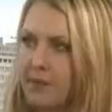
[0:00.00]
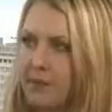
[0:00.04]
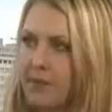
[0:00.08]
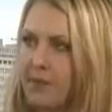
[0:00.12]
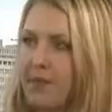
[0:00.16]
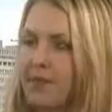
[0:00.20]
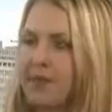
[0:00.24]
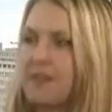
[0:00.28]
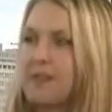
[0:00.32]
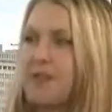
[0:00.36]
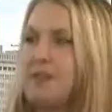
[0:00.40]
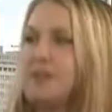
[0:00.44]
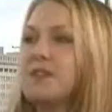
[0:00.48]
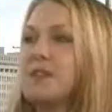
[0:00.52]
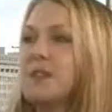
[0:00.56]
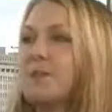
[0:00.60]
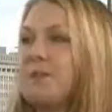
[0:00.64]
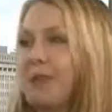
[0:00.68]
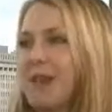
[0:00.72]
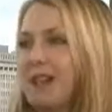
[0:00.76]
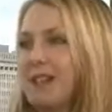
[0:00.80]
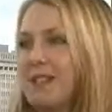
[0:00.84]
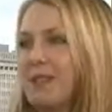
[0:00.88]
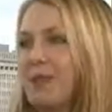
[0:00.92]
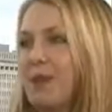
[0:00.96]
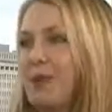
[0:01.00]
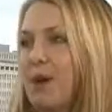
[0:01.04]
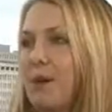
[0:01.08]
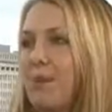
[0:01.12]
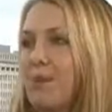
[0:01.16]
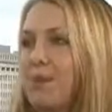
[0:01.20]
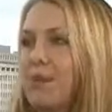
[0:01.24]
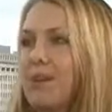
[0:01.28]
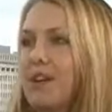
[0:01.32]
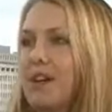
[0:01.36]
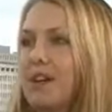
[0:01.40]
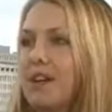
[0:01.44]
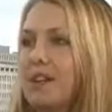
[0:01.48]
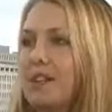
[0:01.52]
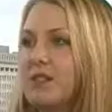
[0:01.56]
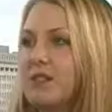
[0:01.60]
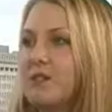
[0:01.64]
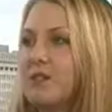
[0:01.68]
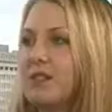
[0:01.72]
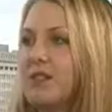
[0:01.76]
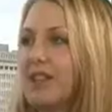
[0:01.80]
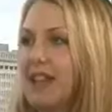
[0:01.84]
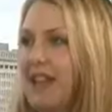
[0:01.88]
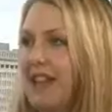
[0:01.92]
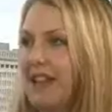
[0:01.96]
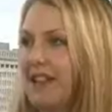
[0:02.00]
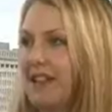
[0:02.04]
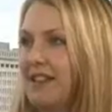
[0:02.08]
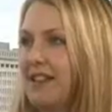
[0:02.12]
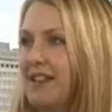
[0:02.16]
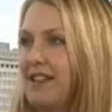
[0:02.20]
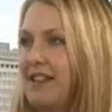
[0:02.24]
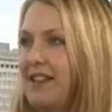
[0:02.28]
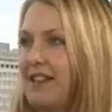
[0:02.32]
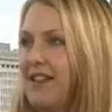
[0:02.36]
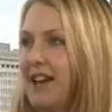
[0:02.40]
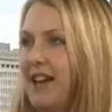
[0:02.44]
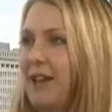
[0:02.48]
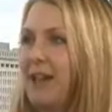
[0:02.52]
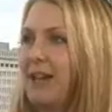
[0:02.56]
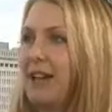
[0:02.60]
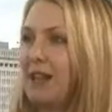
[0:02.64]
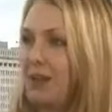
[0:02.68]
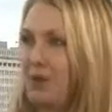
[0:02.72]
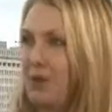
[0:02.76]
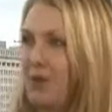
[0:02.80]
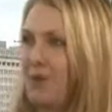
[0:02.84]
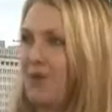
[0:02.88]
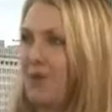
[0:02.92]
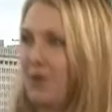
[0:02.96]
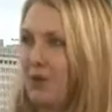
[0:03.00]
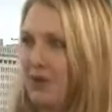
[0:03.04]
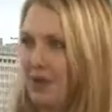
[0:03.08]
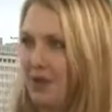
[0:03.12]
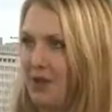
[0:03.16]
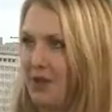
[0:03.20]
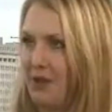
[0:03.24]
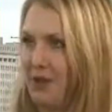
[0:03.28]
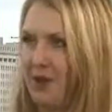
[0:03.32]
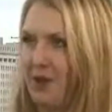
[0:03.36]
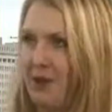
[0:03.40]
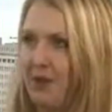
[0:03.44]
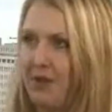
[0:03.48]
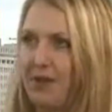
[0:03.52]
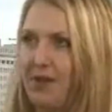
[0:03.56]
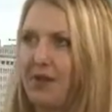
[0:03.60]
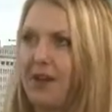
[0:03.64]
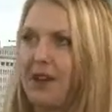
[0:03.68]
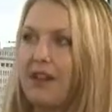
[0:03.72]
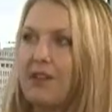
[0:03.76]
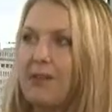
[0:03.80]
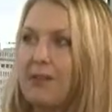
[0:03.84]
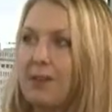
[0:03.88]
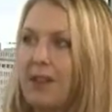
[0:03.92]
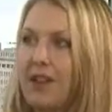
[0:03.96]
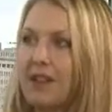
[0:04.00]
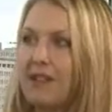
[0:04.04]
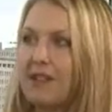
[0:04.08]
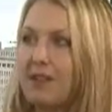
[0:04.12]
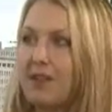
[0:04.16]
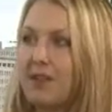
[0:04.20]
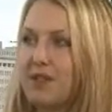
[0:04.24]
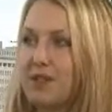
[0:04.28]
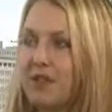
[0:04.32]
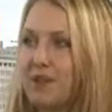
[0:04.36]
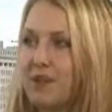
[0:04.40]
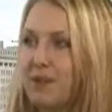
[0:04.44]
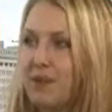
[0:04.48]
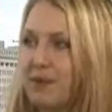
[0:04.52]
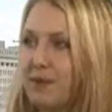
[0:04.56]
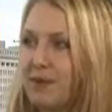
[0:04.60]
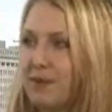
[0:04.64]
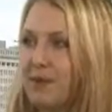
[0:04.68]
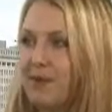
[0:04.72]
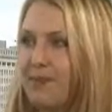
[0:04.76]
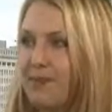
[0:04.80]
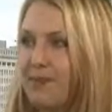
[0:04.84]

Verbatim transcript: Mm-hmm. So some banks might prefer to retain a little bit more control than yes. other banks, for example.